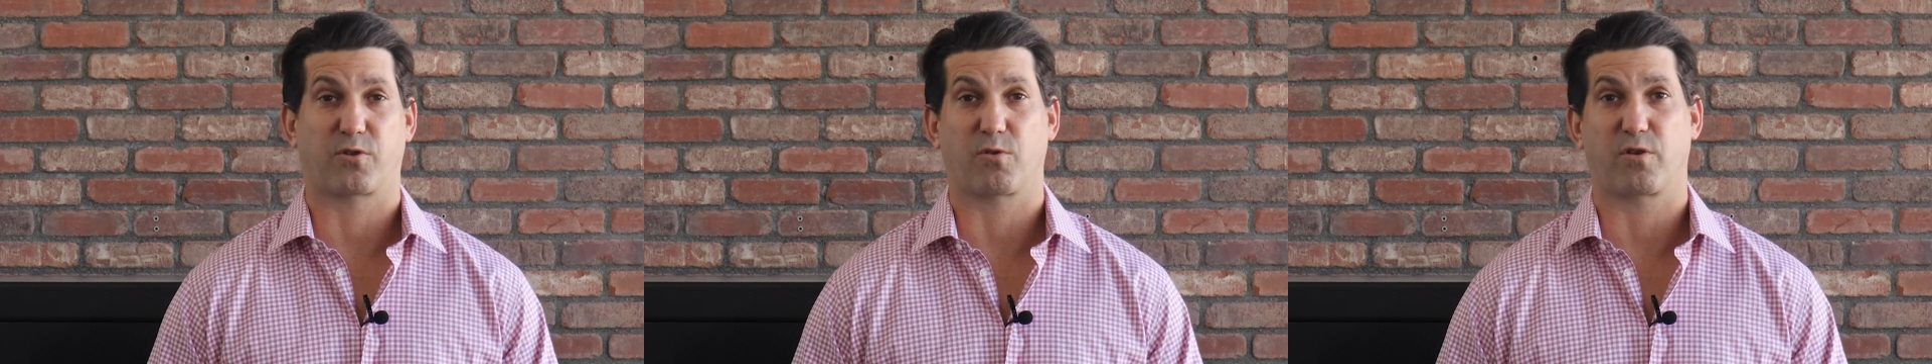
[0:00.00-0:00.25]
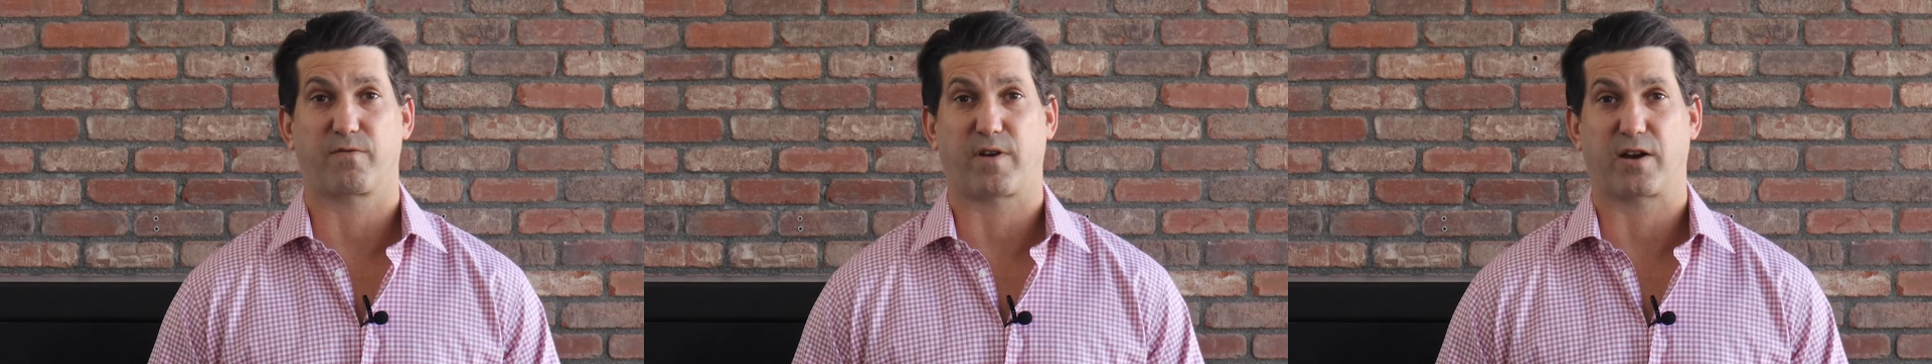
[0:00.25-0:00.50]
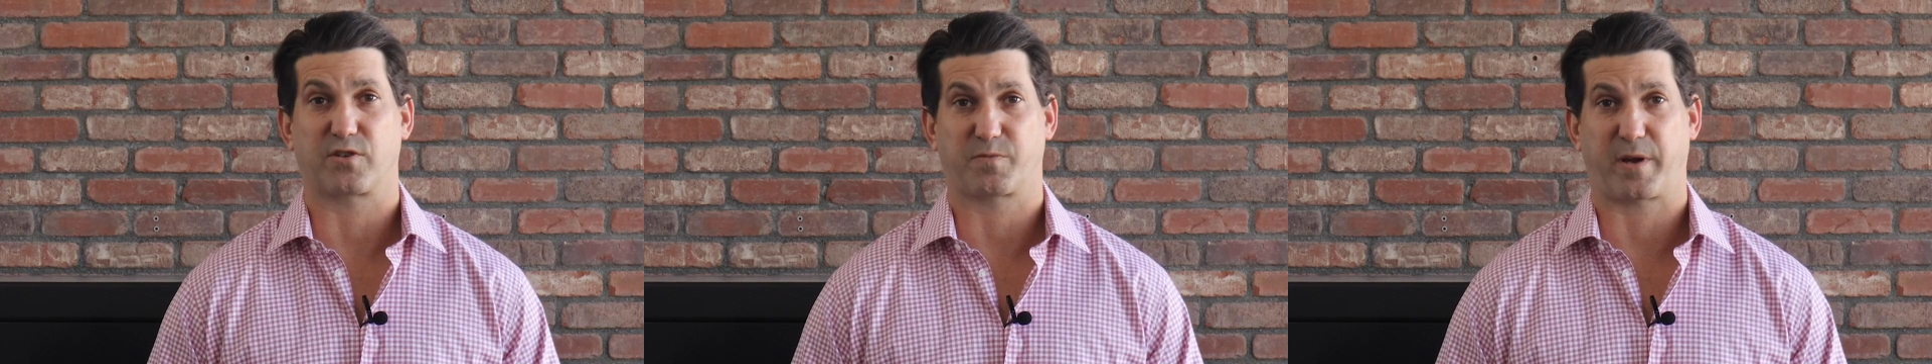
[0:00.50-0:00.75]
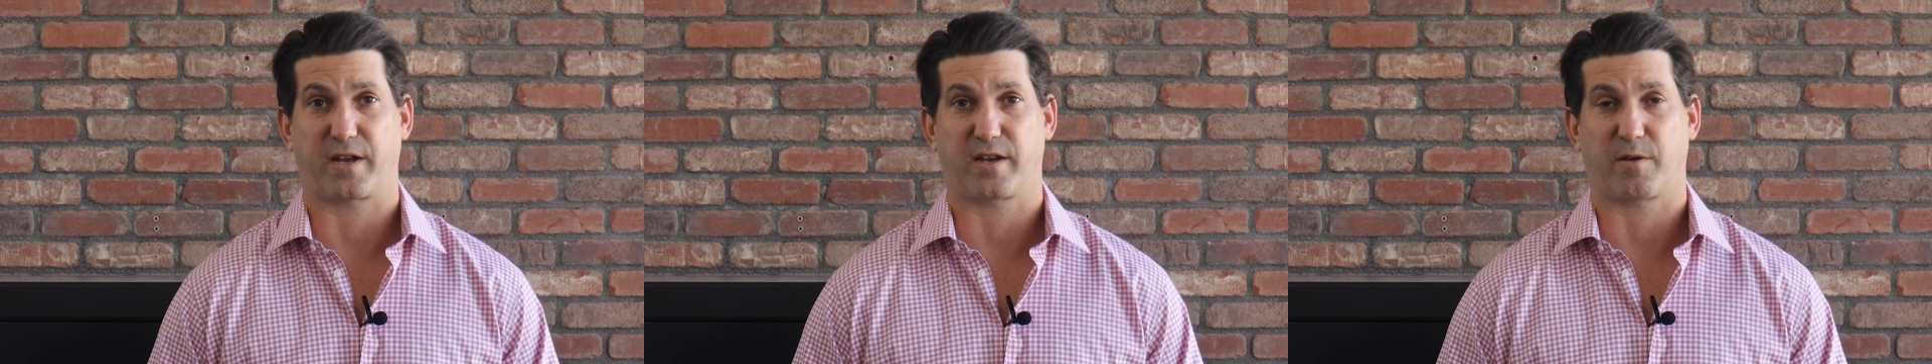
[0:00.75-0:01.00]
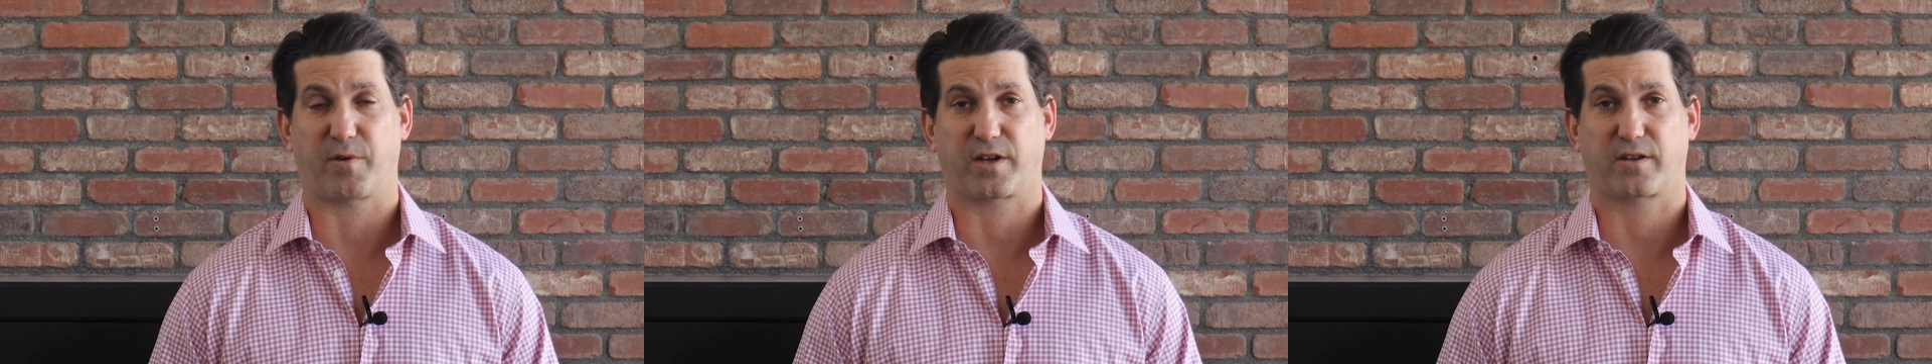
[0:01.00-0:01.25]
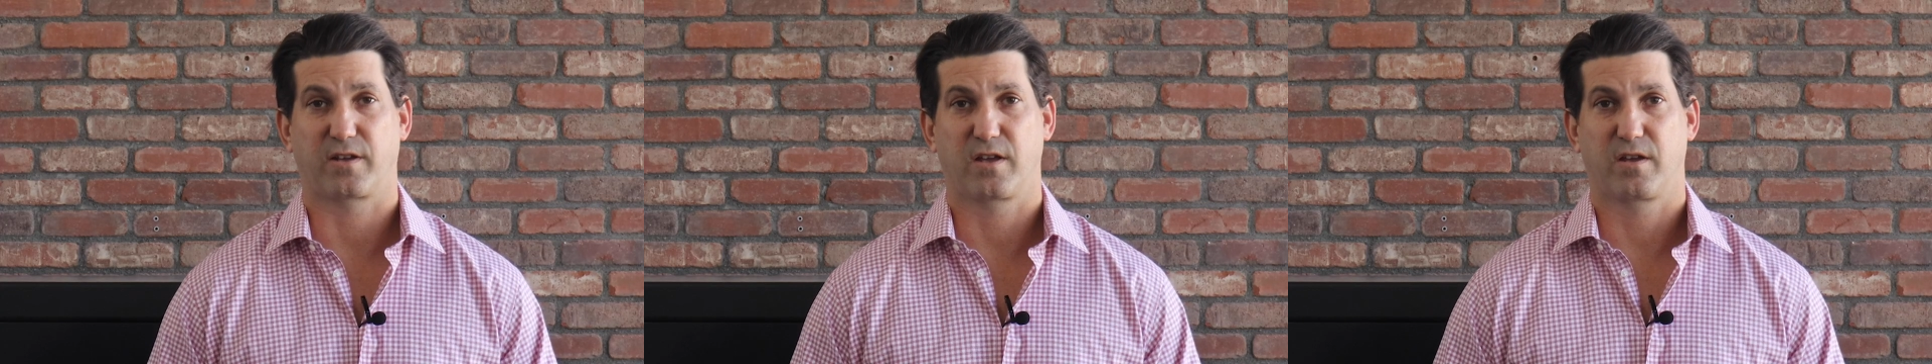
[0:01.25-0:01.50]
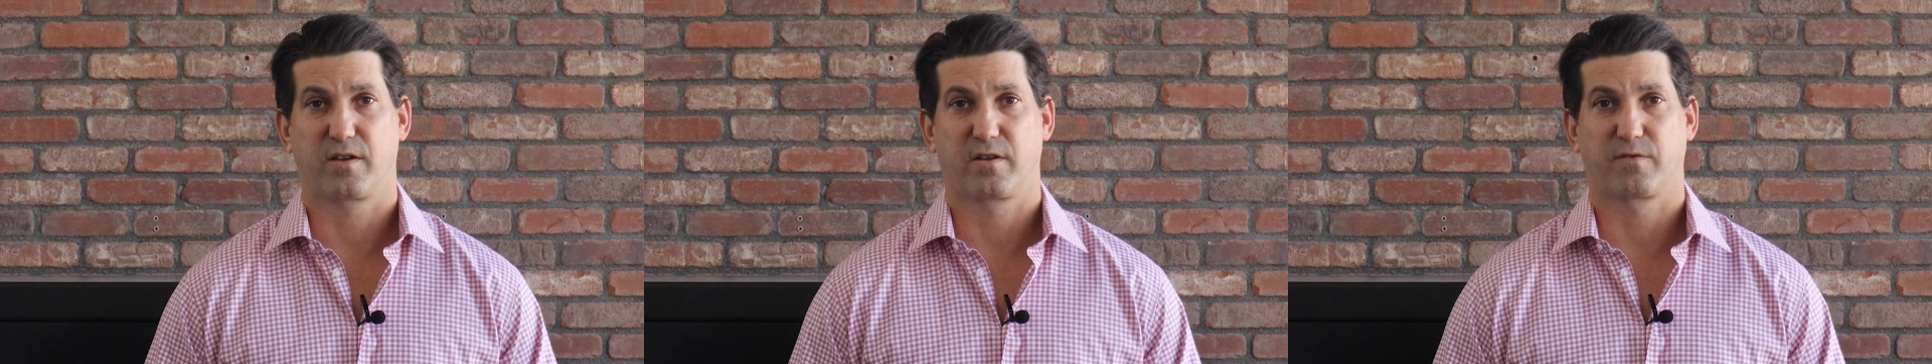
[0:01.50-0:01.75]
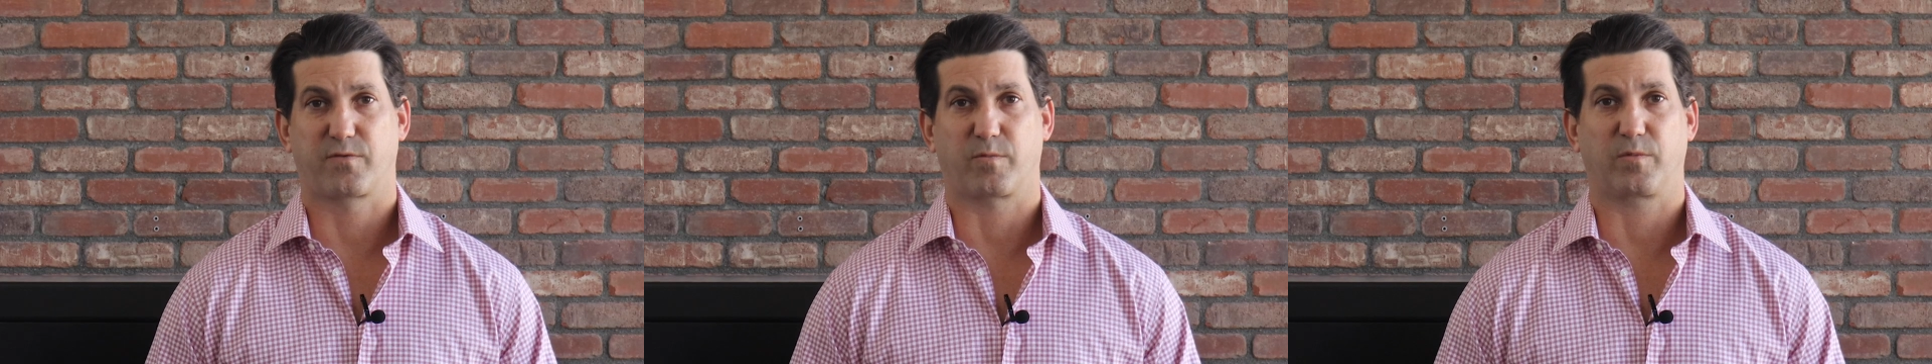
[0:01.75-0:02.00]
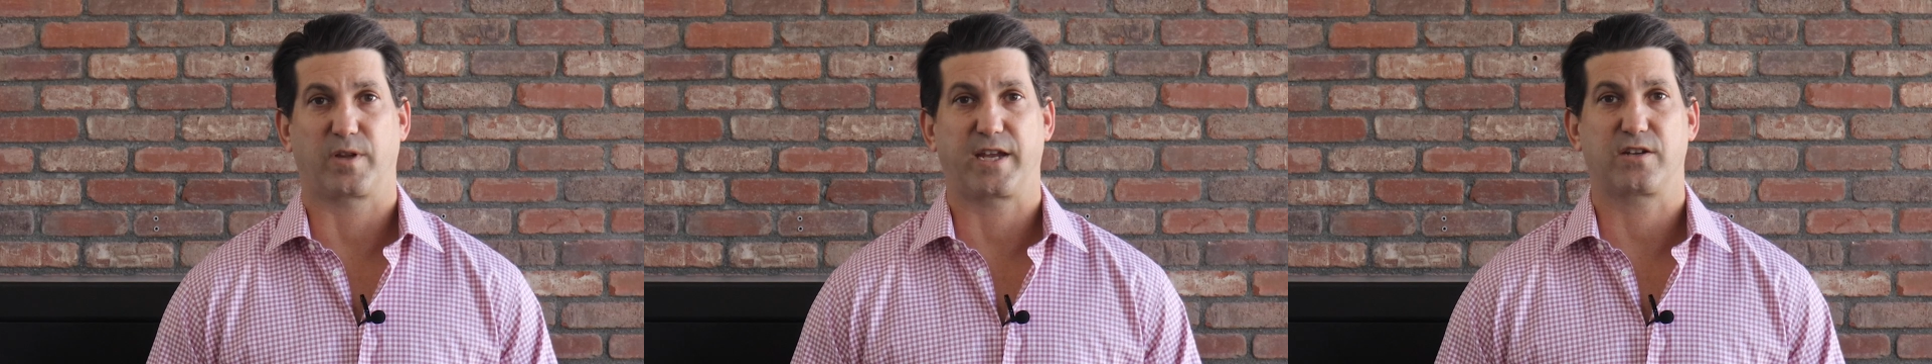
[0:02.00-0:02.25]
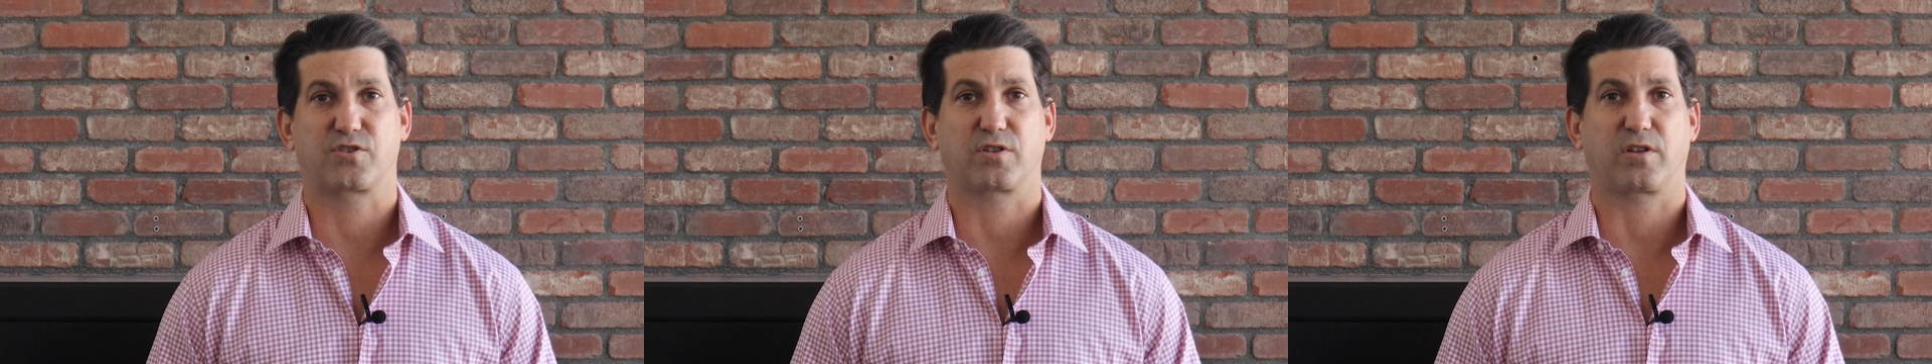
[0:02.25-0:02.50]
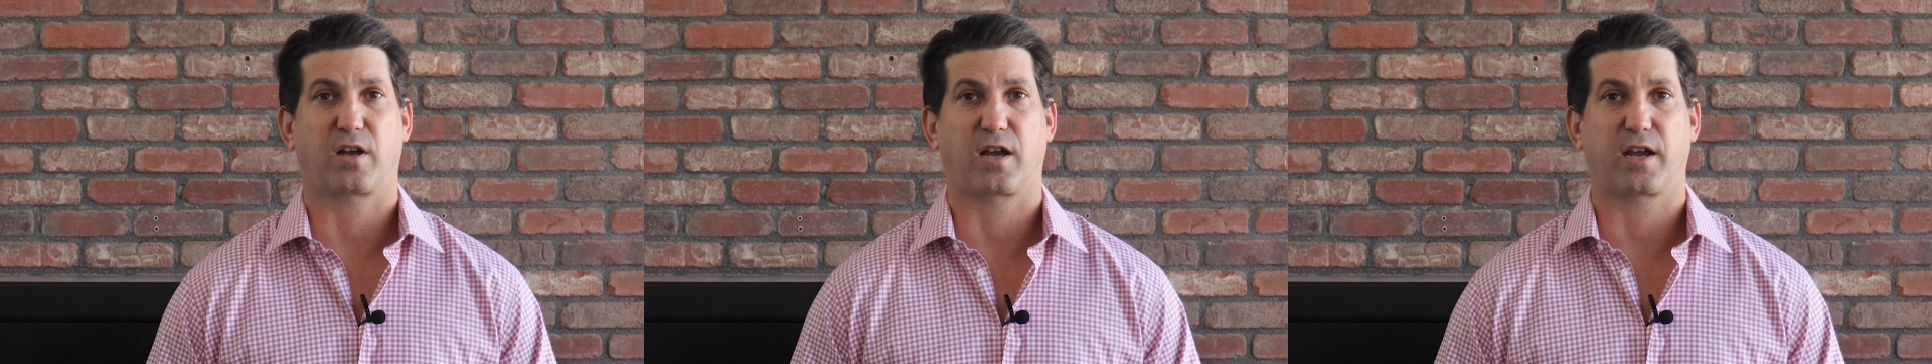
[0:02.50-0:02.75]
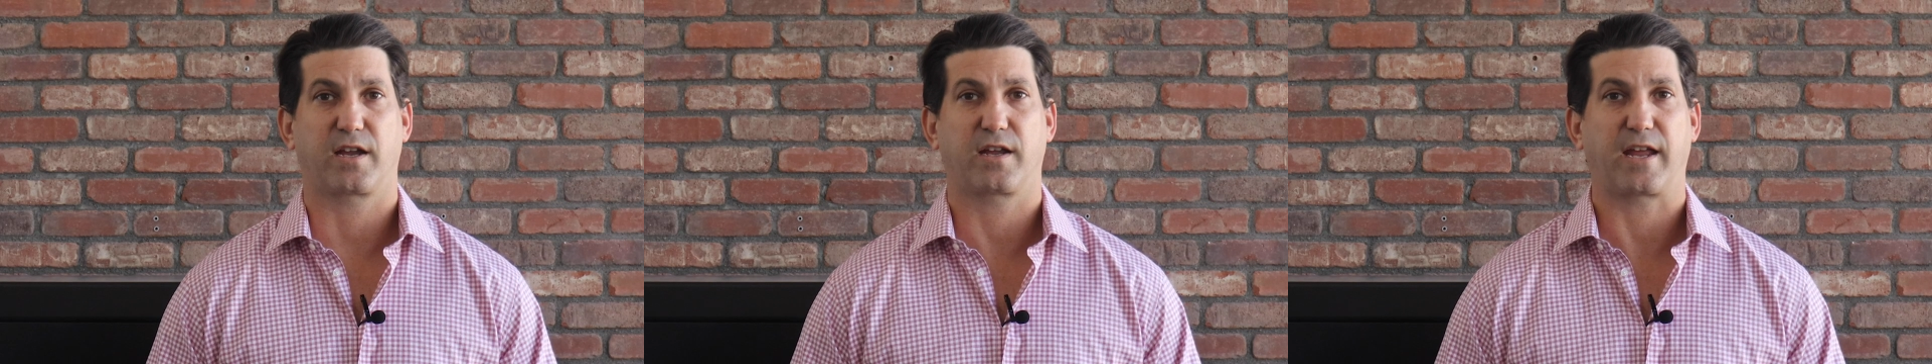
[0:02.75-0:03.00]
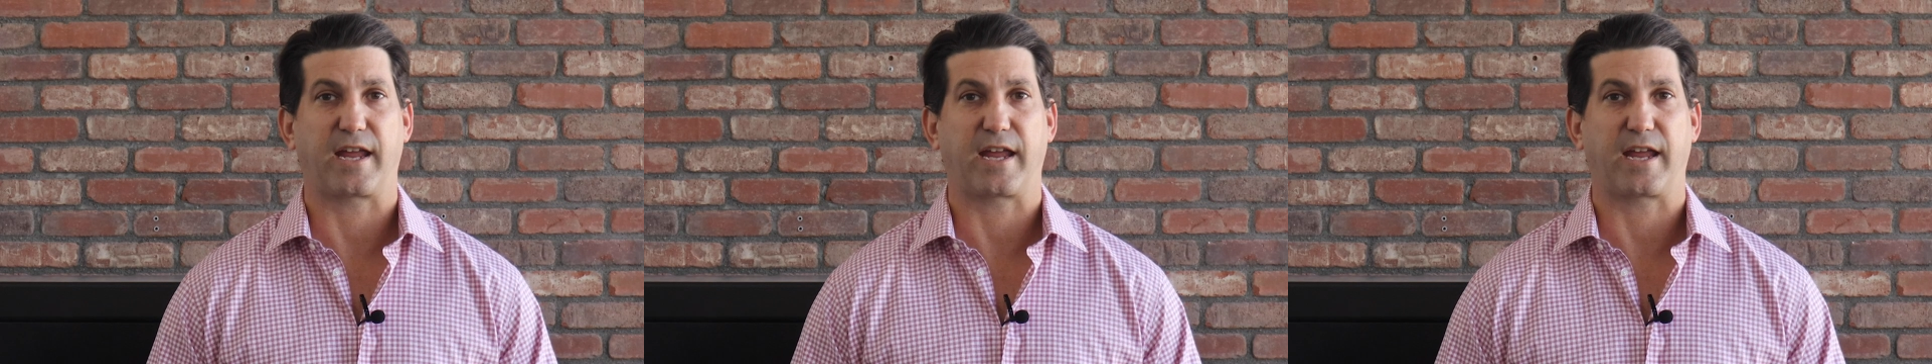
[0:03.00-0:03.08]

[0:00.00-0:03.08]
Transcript: the coronavirus pandemic. From late July,